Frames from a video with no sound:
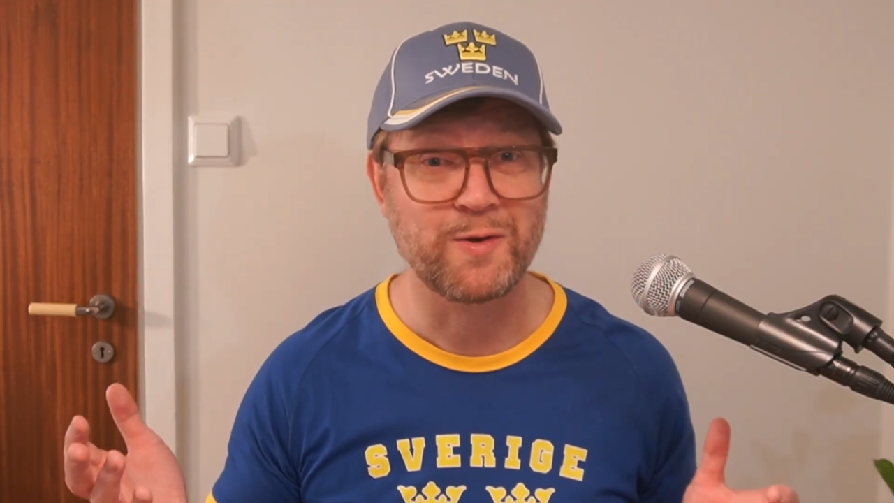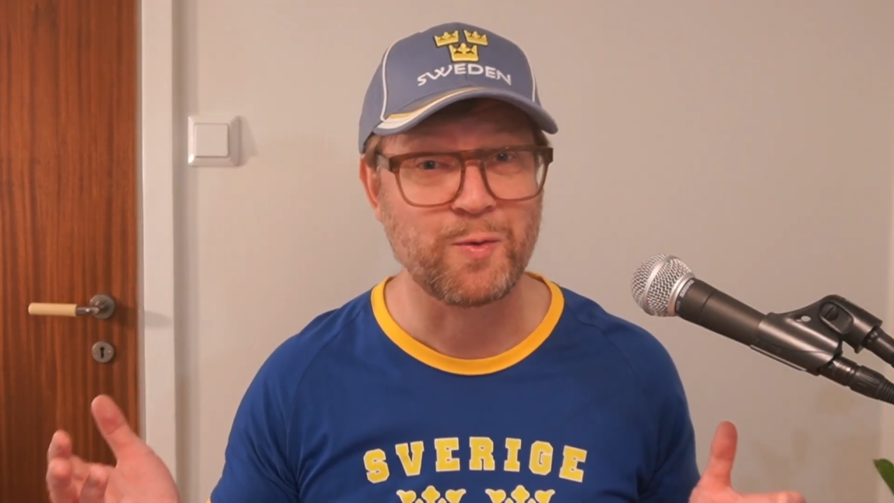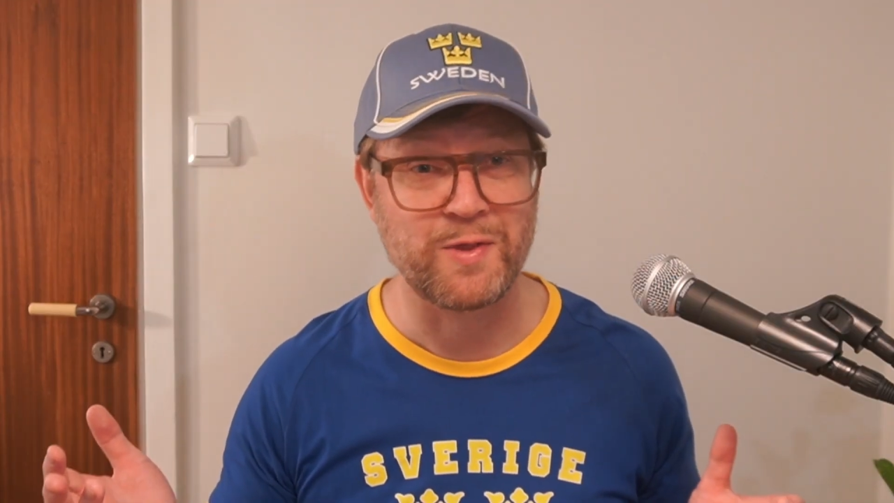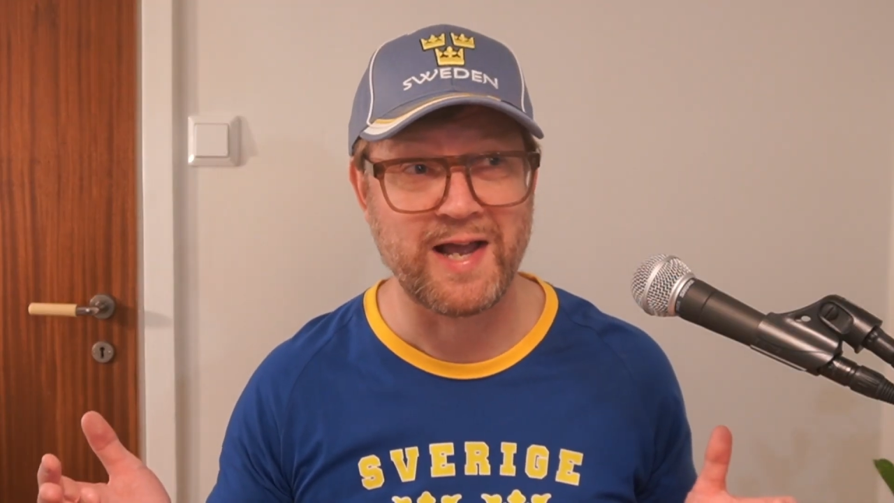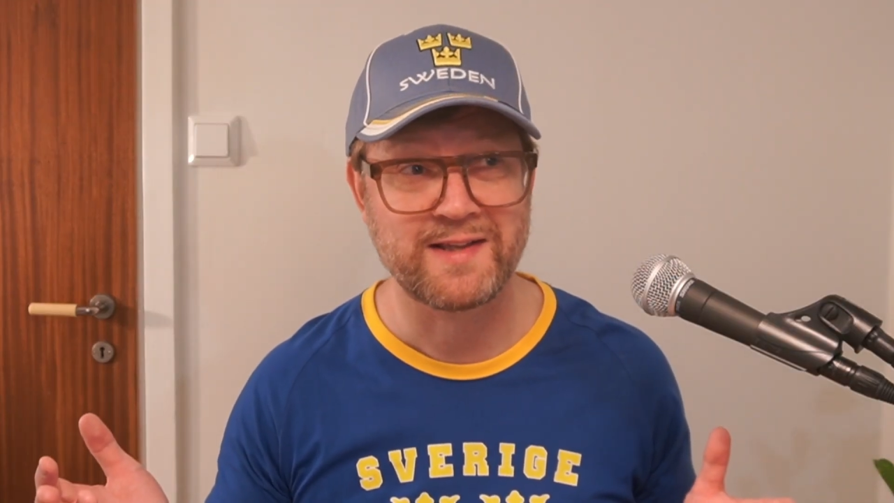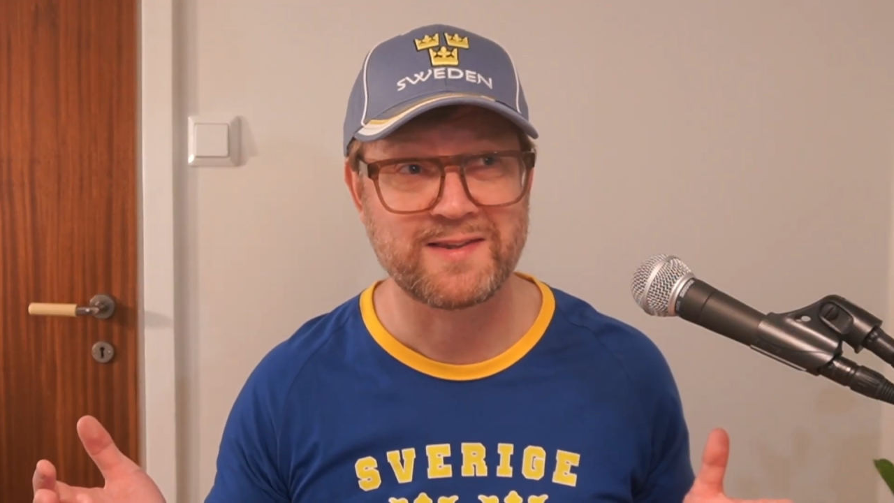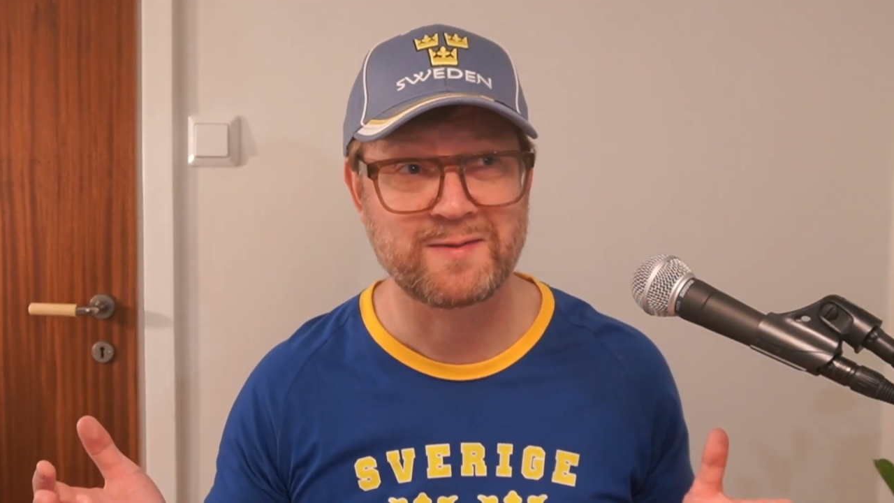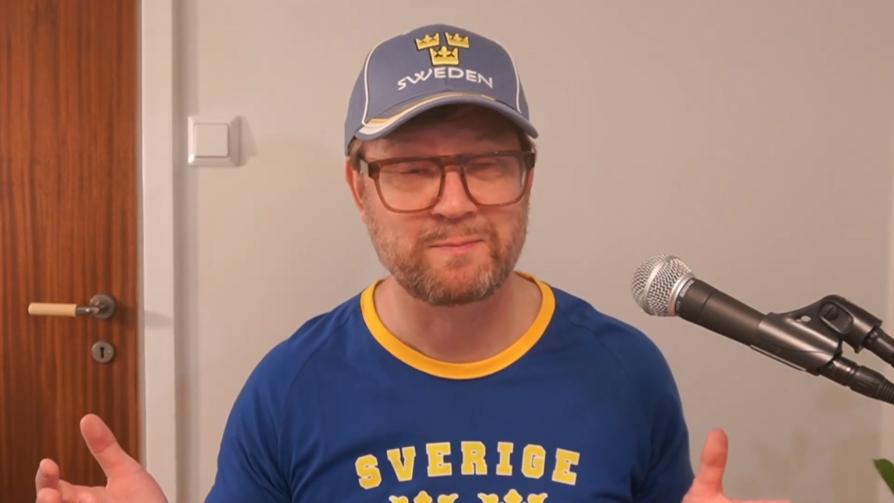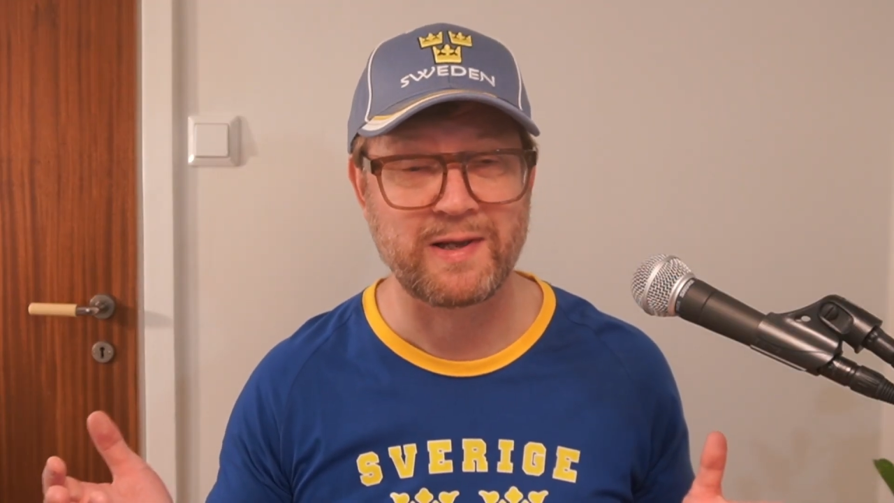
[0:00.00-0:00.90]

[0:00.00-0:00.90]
know that,